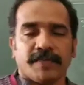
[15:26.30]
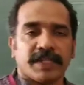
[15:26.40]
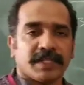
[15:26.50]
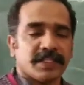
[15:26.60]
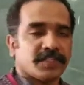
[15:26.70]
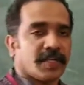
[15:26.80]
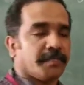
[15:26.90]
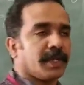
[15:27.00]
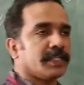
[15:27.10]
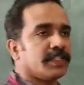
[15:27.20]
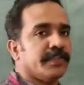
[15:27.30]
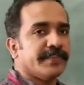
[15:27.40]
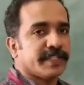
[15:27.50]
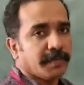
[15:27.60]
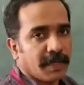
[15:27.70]
Whether this number is
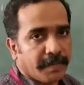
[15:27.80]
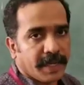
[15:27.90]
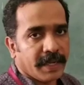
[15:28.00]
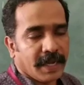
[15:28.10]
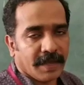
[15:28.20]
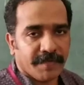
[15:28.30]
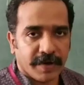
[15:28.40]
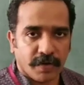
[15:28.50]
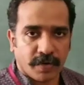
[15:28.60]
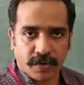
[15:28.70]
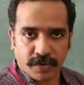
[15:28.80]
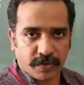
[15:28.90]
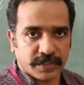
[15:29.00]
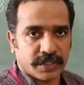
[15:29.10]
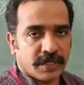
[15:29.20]
divisible by 11 or
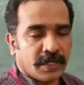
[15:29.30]
not.